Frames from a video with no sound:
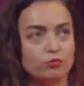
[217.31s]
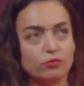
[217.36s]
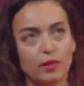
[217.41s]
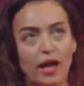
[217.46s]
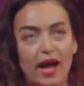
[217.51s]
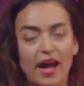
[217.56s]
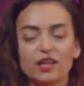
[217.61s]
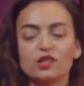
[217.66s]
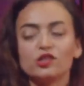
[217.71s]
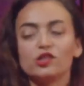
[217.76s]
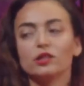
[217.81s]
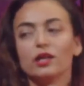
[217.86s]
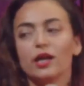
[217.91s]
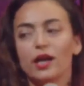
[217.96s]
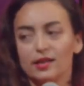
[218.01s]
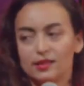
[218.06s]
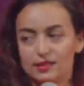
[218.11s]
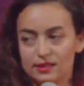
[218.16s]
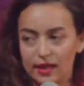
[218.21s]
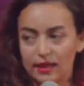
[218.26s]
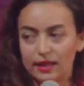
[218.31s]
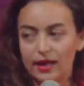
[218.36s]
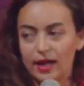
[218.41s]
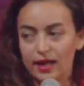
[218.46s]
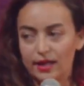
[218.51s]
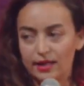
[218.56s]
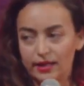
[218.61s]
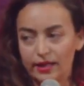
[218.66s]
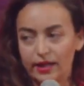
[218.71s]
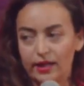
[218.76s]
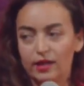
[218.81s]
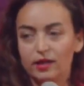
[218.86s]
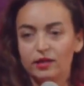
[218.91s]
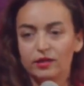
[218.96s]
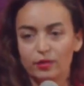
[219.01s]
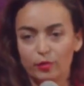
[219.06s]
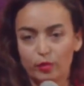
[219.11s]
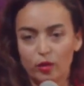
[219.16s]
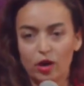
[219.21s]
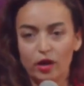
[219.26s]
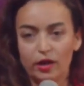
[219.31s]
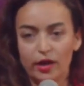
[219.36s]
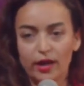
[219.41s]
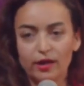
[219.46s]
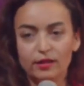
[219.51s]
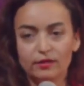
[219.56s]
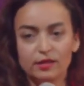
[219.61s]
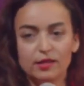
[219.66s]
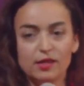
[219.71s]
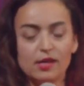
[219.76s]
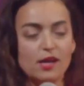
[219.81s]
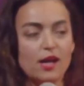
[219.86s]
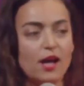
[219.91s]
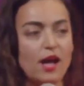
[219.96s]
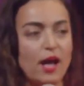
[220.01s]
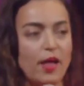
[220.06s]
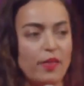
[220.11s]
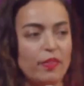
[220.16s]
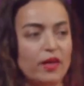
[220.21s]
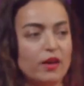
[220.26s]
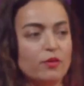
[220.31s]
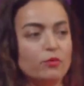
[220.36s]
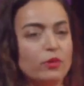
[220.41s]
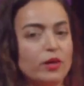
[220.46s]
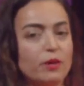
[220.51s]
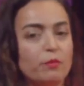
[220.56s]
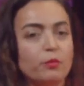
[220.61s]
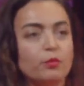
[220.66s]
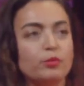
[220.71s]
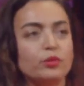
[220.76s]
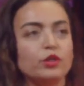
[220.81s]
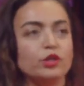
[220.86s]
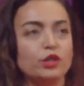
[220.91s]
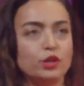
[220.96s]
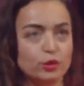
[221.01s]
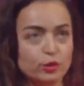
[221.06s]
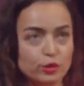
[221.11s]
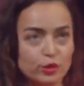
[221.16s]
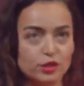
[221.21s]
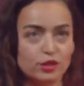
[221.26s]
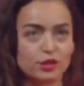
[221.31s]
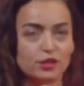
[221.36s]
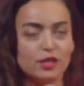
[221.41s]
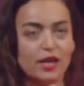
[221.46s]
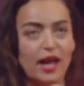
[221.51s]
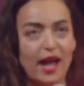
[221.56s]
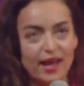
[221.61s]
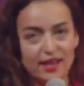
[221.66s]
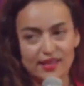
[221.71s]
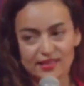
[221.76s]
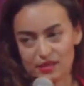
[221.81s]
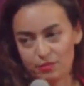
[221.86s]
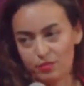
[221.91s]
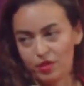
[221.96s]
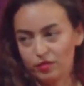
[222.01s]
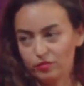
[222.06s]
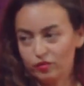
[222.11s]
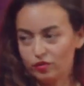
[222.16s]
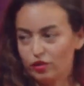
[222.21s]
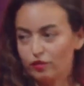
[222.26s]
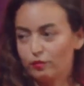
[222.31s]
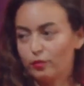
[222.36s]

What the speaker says: actualize that idea and the product, and then we produce X amount of